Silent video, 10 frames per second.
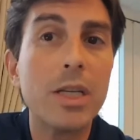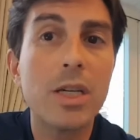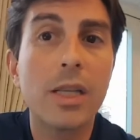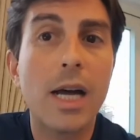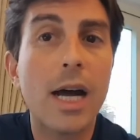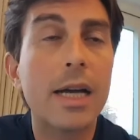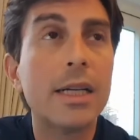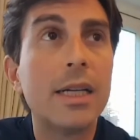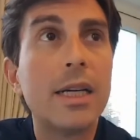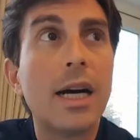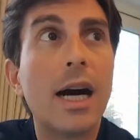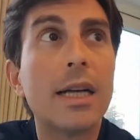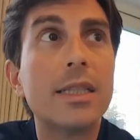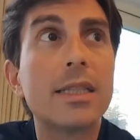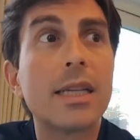mid-July, I
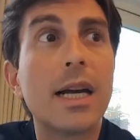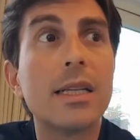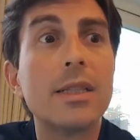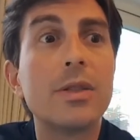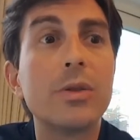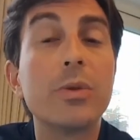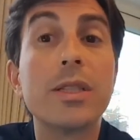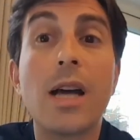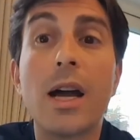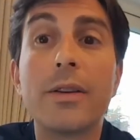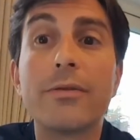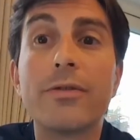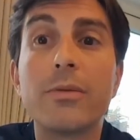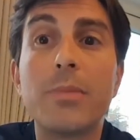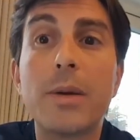decided to resign
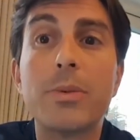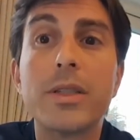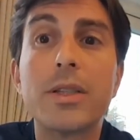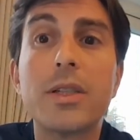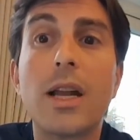from my position.